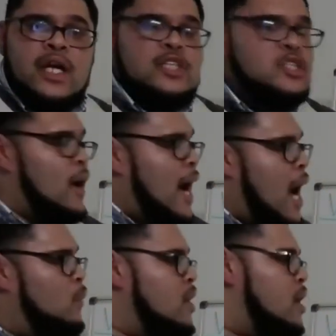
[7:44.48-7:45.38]
So
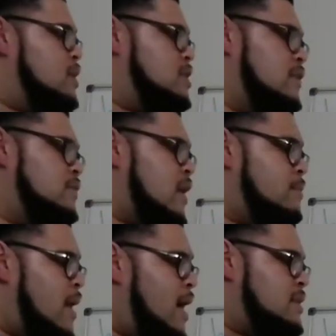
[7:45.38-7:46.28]
how are we going to shift
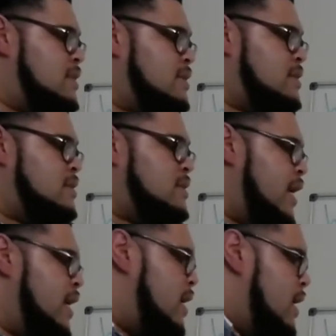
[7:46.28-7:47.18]
our mindset to
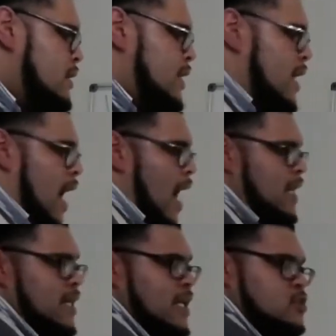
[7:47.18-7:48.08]
say that I
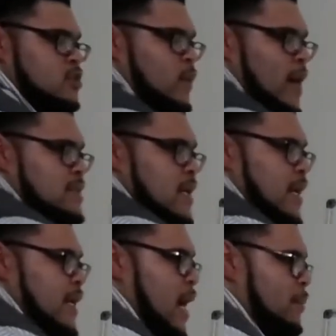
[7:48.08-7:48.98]
need to get to the right side
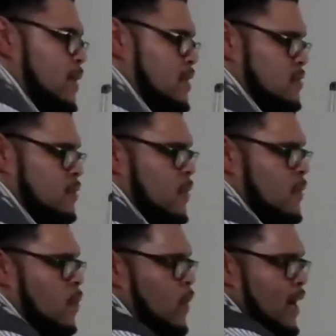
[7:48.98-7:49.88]
of capitalism
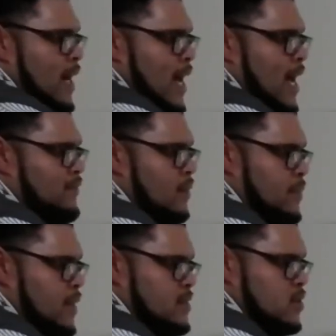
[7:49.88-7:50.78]
where I can have a
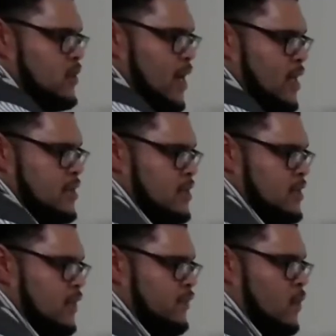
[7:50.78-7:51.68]
business strategy,
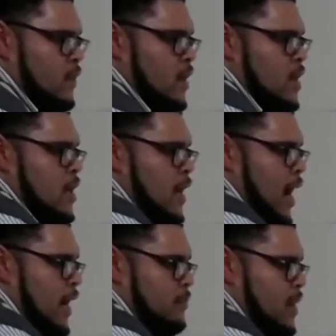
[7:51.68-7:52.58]
therefore
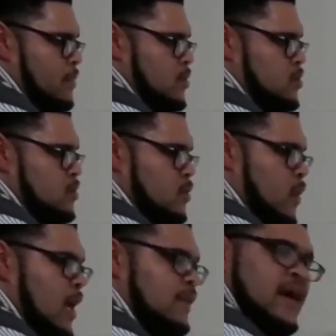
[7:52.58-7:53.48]
I can be able to
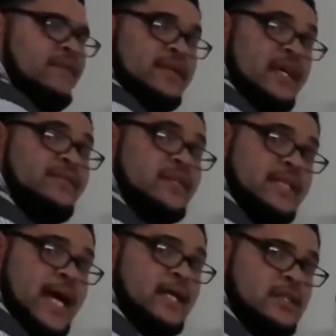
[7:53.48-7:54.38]
qualify for different
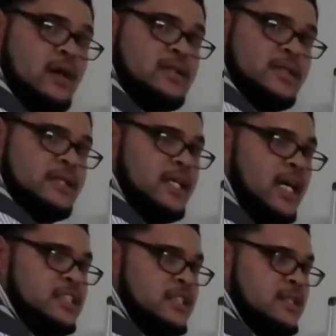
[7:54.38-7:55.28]
tax laws and
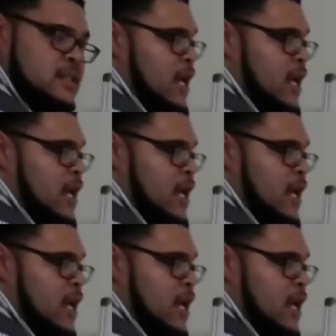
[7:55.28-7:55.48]
deductions,